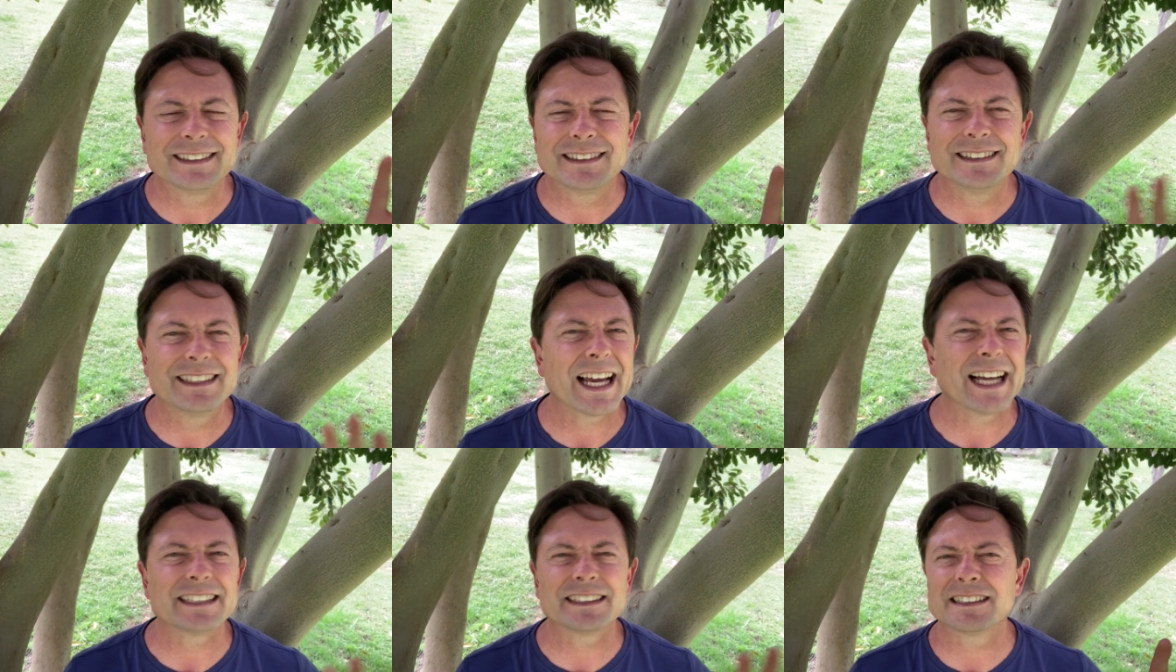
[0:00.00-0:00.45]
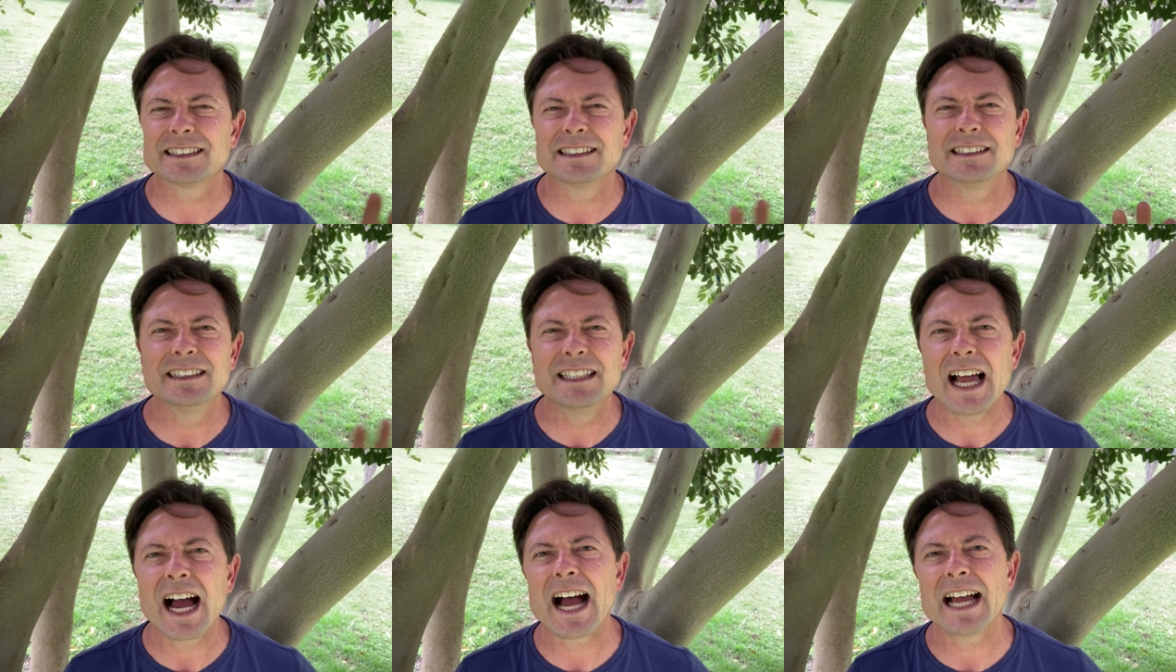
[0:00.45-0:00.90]
that's
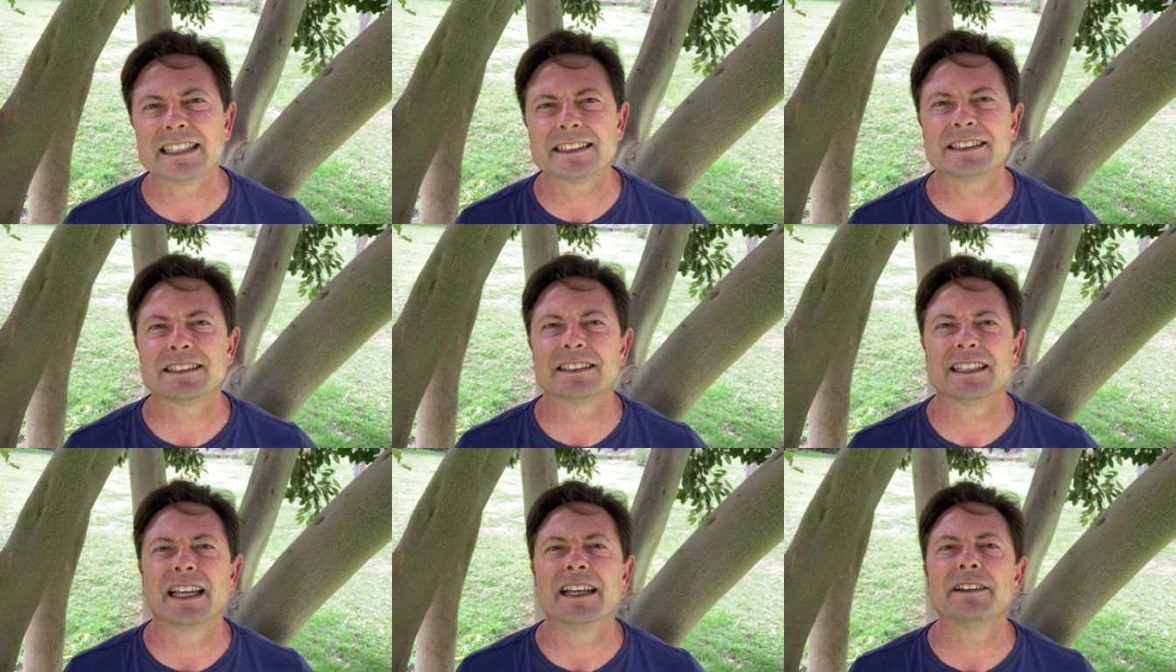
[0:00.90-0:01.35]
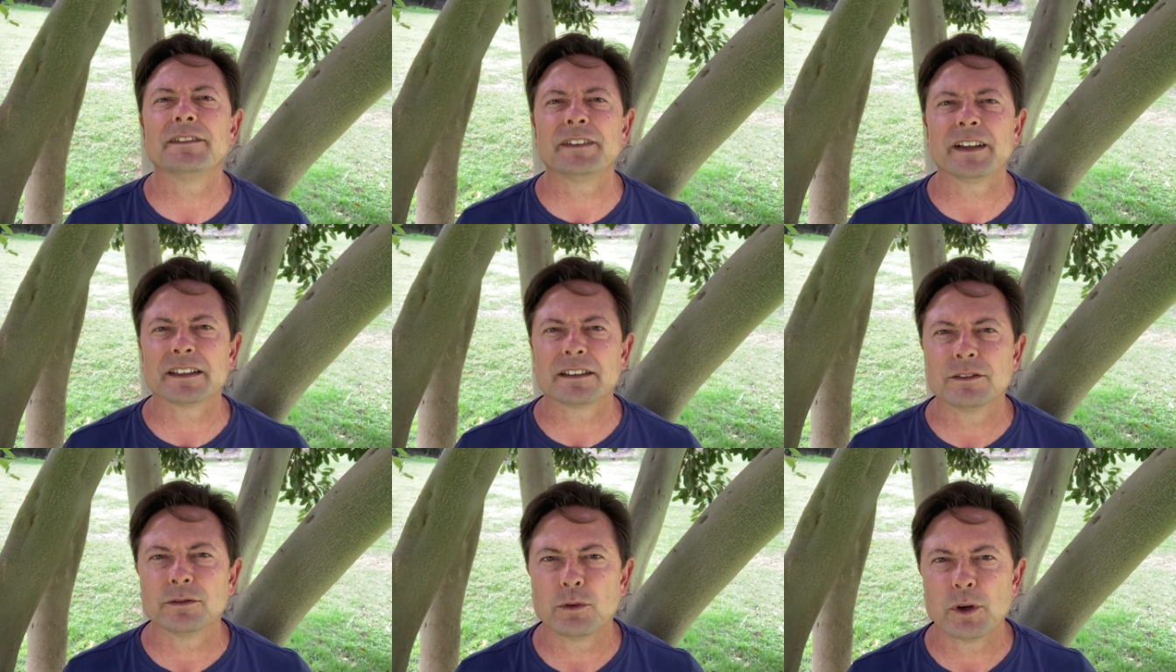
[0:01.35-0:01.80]
not an
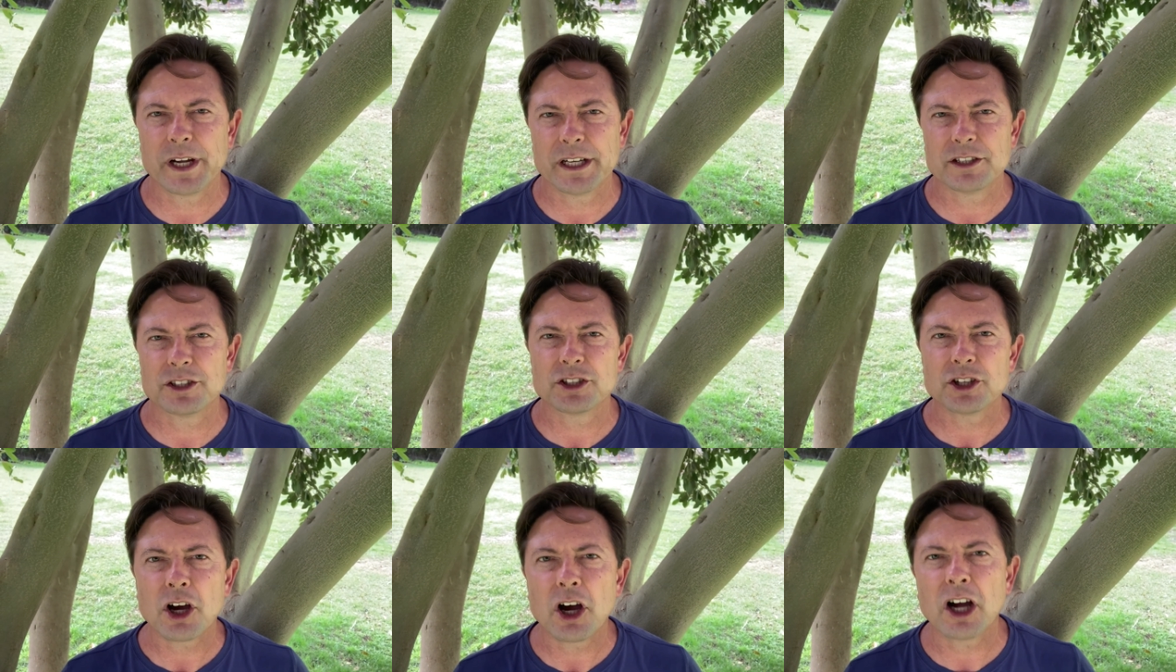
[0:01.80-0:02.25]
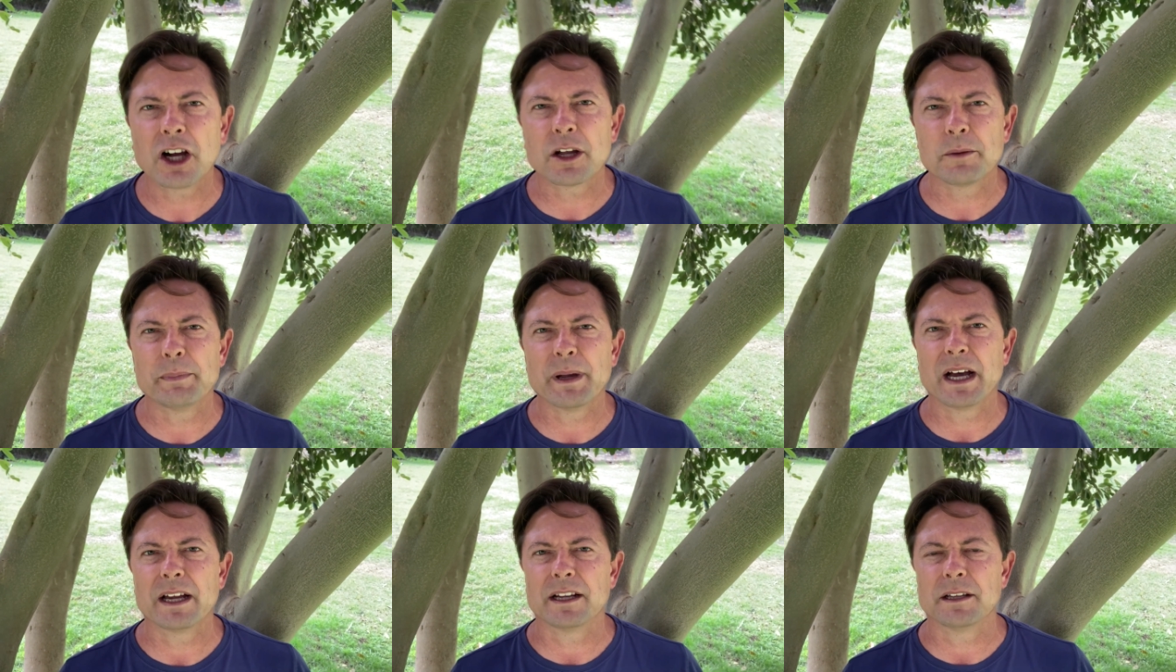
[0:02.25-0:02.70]
effective way to talk
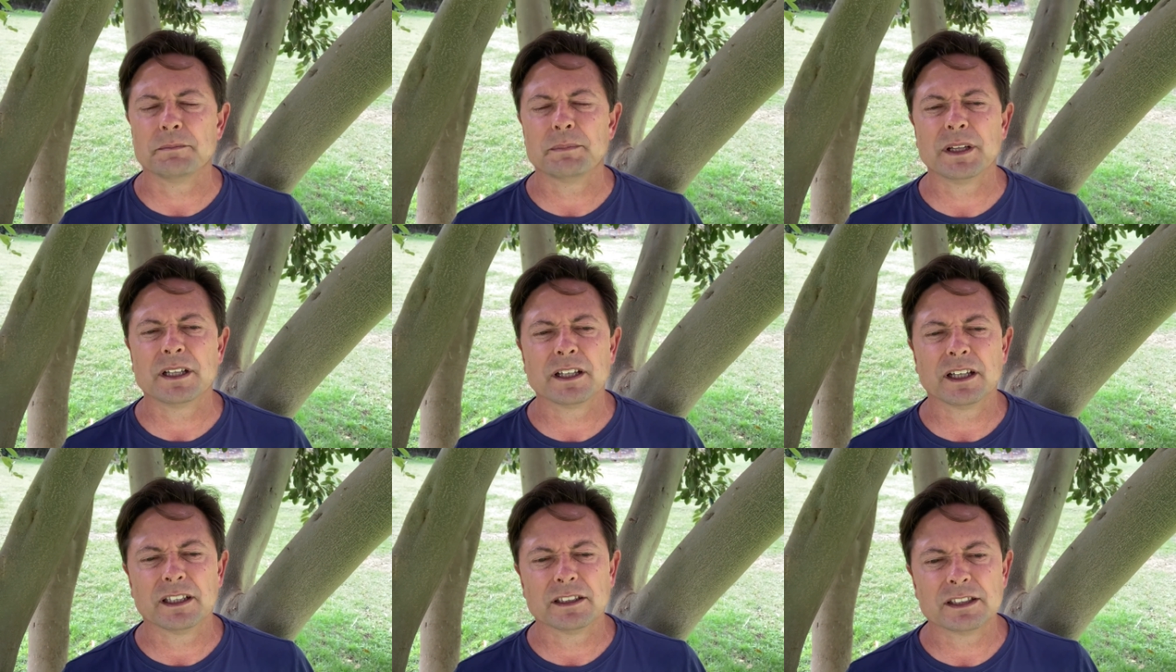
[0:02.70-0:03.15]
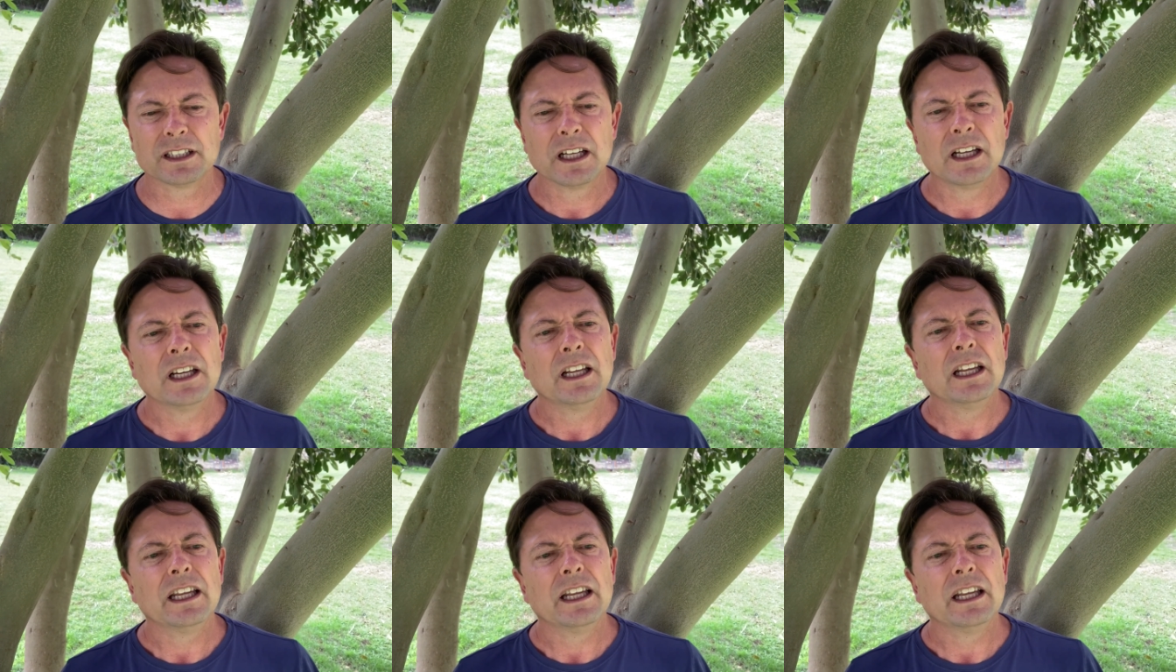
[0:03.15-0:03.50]
about it because